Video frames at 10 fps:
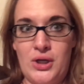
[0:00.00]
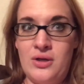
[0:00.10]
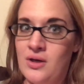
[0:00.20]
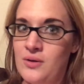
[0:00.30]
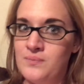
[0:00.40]
there
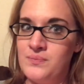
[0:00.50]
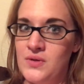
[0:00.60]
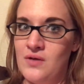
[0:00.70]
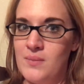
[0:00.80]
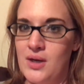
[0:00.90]
you go.
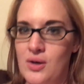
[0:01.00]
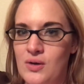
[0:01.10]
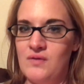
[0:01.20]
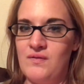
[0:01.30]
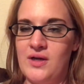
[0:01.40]
You've met our
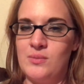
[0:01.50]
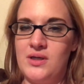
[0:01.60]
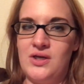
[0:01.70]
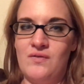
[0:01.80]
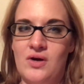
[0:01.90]
whole
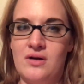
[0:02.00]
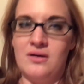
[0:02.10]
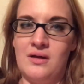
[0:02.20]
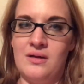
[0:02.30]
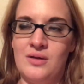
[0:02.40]
family. You've
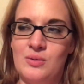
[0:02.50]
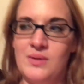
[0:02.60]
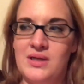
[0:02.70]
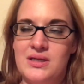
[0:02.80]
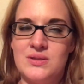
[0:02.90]
heard a little
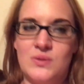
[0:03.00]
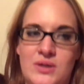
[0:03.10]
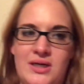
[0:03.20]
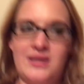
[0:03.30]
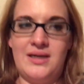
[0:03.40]
bit of the
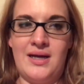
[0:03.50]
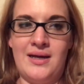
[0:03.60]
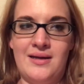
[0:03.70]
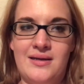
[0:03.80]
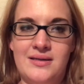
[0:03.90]
story,
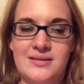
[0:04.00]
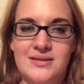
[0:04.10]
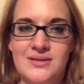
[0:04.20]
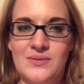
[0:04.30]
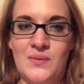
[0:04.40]

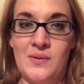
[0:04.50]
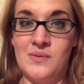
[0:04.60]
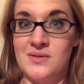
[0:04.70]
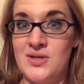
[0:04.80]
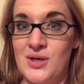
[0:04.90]
and we
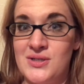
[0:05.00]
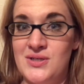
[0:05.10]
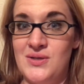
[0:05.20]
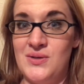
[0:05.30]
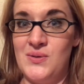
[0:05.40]
will talk
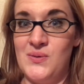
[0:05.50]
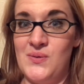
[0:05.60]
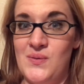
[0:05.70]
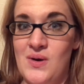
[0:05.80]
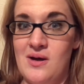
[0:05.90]
to
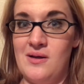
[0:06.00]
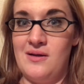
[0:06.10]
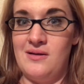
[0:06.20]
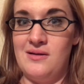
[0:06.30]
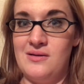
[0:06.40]
you
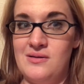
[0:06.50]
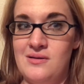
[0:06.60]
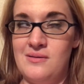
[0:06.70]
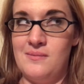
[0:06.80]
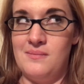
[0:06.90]
on
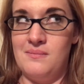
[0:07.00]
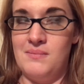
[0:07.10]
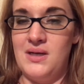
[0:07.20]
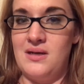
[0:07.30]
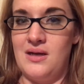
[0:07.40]

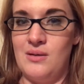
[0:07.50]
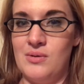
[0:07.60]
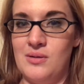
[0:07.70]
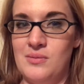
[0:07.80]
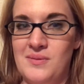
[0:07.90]
Monday,
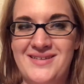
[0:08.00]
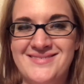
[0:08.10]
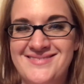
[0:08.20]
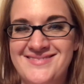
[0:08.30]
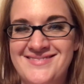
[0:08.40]
probably.
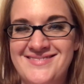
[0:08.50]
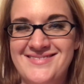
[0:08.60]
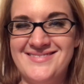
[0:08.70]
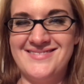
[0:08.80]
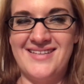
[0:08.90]

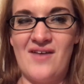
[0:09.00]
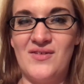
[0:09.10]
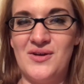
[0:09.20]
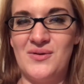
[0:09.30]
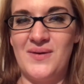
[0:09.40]
Have
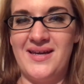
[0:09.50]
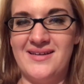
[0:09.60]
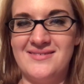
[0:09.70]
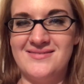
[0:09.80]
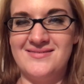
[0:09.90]
a good weekend.